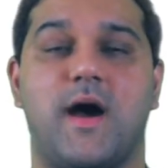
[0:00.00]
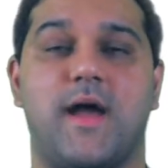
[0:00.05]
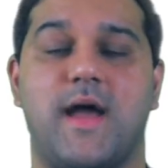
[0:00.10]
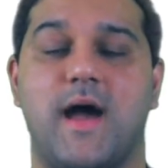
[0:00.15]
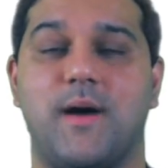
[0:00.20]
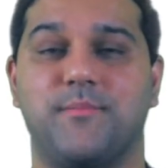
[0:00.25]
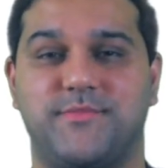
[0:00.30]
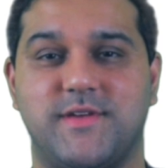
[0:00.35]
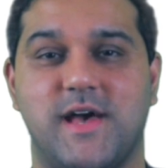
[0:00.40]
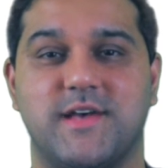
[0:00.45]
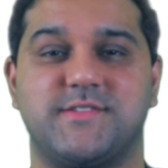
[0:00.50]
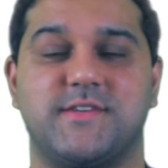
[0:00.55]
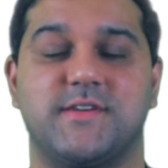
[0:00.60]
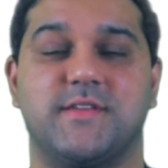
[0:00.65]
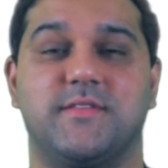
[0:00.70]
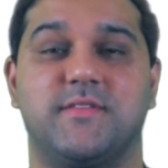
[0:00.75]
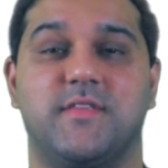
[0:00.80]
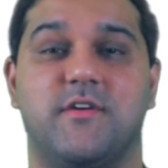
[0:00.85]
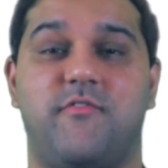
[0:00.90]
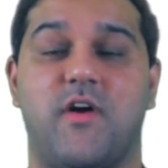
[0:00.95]
I'm
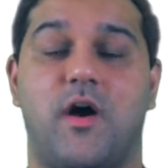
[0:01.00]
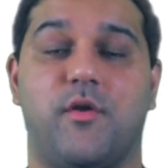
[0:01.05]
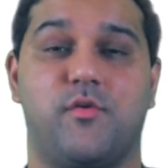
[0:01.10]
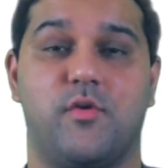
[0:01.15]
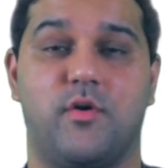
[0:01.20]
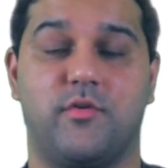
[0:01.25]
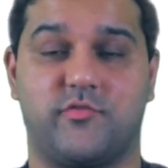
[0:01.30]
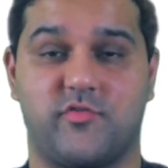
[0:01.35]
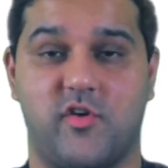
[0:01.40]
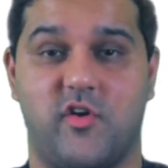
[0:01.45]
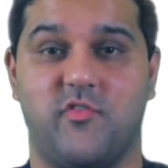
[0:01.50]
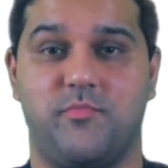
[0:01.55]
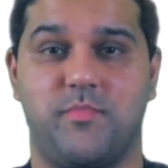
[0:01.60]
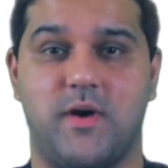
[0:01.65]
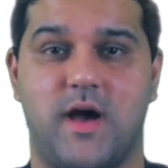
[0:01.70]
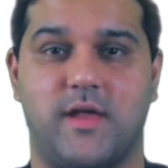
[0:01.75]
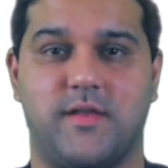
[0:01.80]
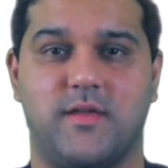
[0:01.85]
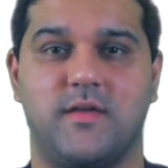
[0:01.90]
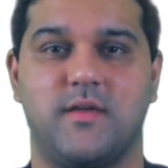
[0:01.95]
Tessin, the founder of
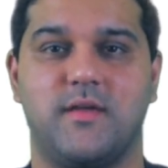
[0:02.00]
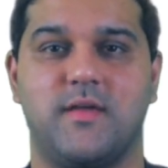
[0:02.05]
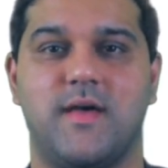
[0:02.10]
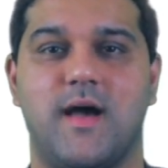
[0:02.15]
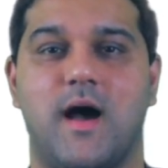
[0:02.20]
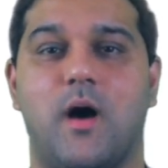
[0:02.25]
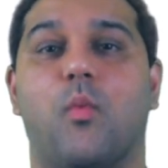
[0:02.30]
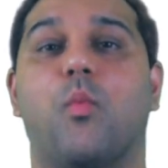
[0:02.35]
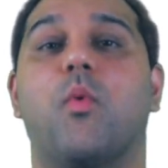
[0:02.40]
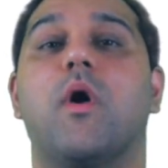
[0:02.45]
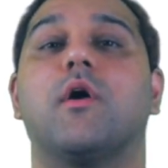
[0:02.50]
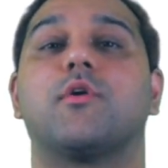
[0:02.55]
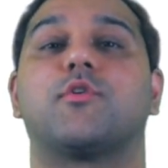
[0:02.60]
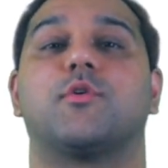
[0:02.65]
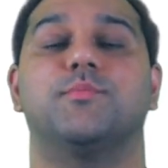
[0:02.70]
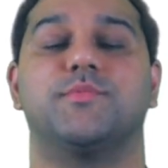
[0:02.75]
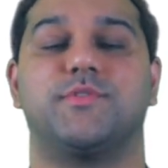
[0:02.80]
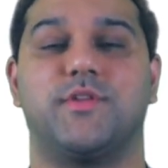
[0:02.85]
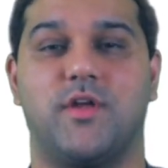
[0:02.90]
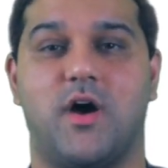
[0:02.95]
GrowthPad, and
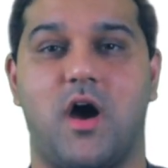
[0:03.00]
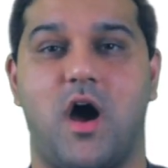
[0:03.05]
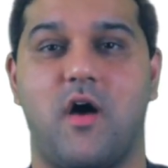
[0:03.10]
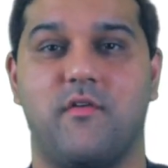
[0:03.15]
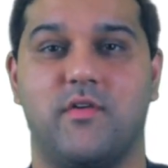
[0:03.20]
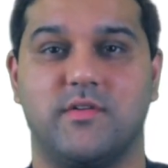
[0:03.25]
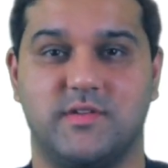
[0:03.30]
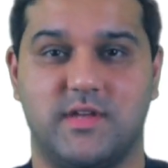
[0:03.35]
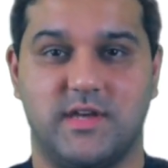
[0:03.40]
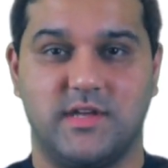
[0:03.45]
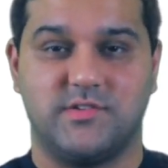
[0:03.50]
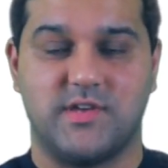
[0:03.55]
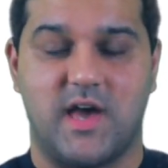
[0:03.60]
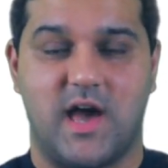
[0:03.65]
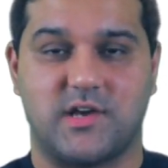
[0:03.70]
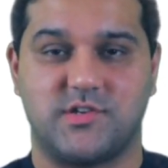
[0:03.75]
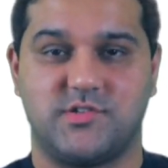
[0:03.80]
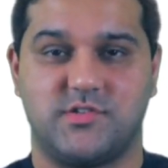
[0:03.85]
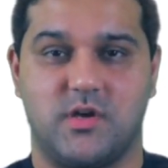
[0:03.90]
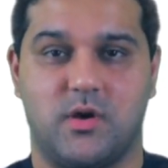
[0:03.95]
welcome to the R&D
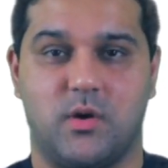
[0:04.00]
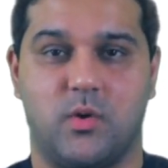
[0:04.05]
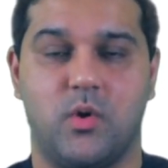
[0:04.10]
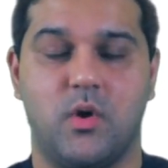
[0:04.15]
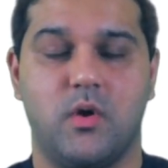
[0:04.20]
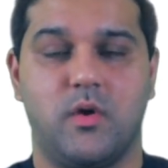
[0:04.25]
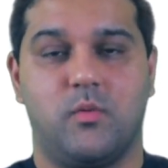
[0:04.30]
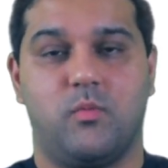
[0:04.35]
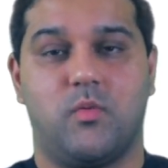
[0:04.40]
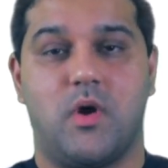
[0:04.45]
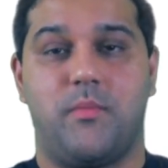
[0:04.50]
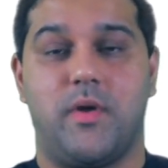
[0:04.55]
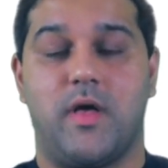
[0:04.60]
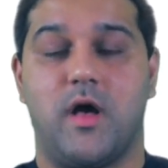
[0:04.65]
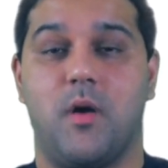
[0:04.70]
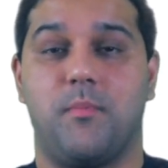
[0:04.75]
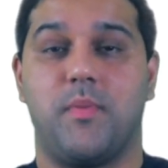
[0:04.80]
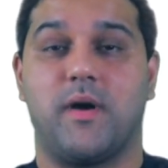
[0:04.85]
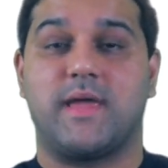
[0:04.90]
Tax Show, where we help